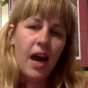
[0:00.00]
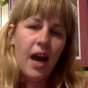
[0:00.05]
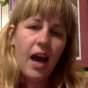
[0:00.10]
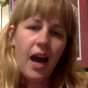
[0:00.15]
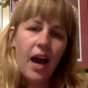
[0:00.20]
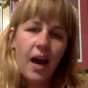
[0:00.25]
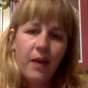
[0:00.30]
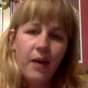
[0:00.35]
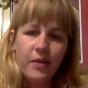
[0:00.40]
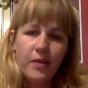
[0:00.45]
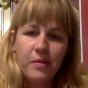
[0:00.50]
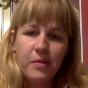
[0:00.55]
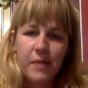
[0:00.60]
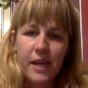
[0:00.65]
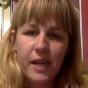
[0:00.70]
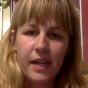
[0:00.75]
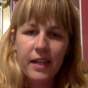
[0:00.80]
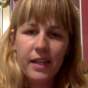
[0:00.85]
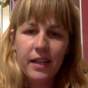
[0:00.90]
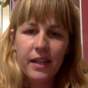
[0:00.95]
how to
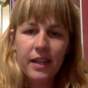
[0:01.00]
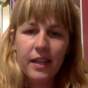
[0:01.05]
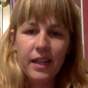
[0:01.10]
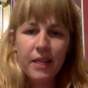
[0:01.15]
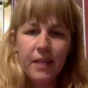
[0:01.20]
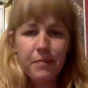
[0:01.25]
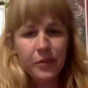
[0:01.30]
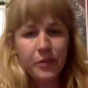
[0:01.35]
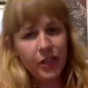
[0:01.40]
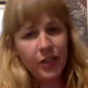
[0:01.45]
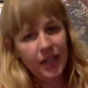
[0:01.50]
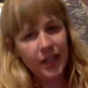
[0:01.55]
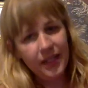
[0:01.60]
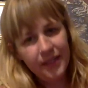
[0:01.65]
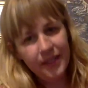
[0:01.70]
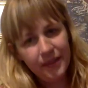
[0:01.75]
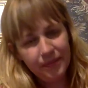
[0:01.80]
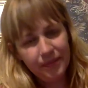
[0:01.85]
make a lampshade.